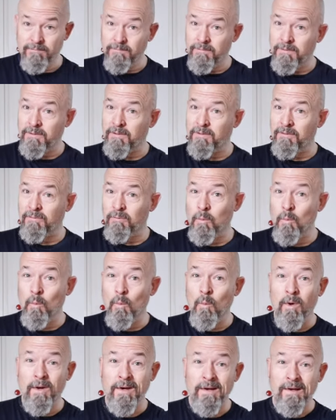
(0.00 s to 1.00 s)
which is
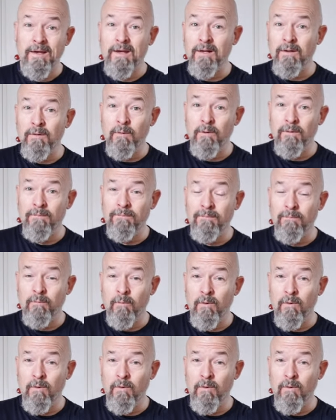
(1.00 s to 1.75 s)
one kilo of